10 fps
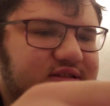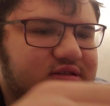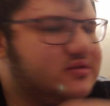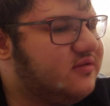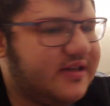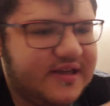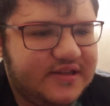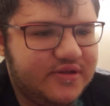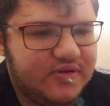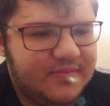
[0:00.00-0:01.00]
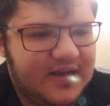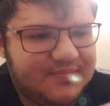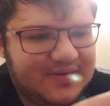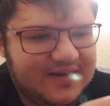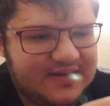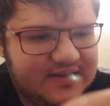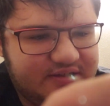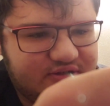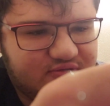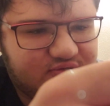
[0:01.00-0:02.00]
Oh, I hate doing the backpack. I
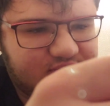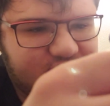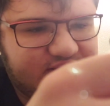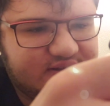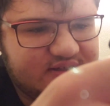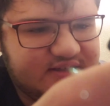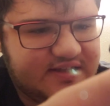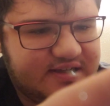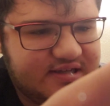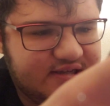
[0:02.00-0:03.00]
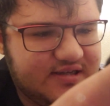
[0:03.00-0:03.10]
don't want to break this thing.